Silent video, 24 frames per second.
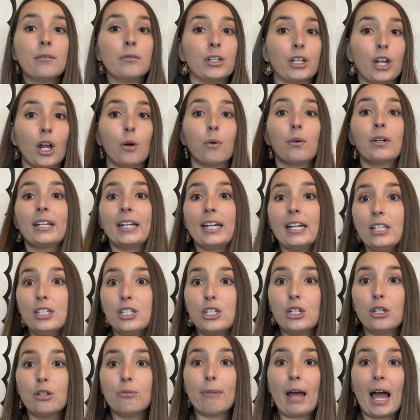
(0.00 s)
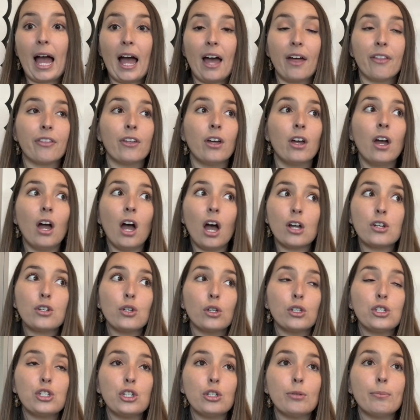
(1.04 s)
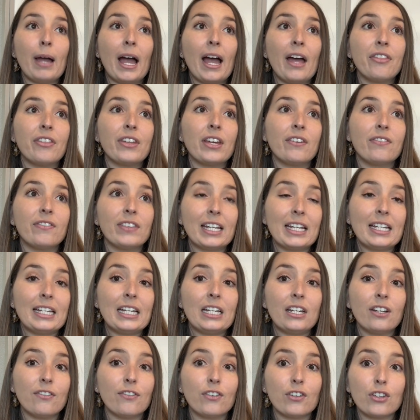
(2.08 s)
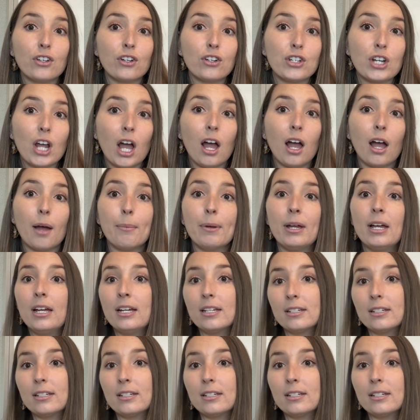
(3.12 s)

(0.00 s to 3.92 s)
you know, kids do math, adults do math if they need it for their job,